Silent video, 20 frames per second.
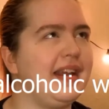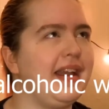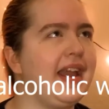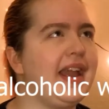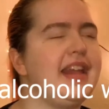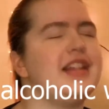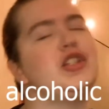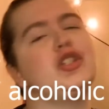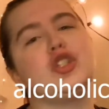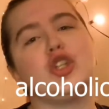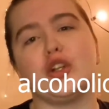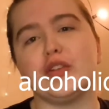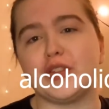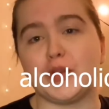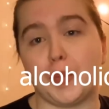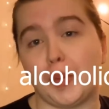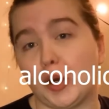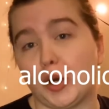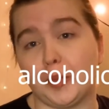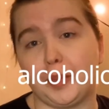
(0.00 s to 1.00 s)
It serves a
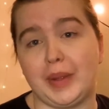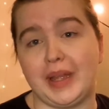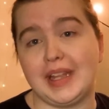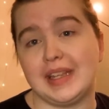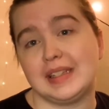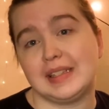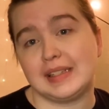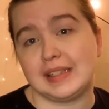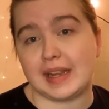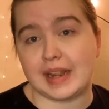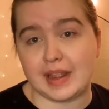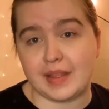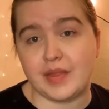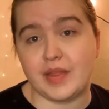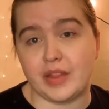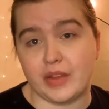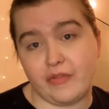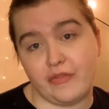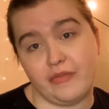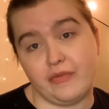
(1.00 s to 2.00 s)
purpose
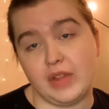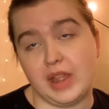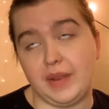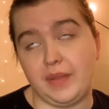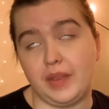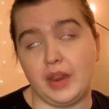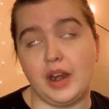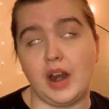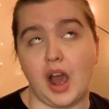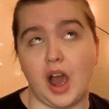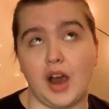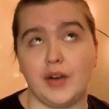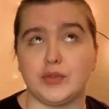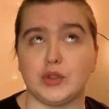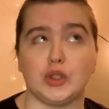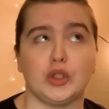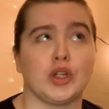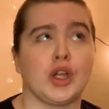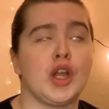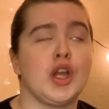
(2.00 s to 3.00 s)
in the
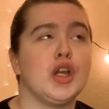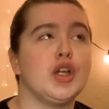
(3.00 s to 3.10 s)
novel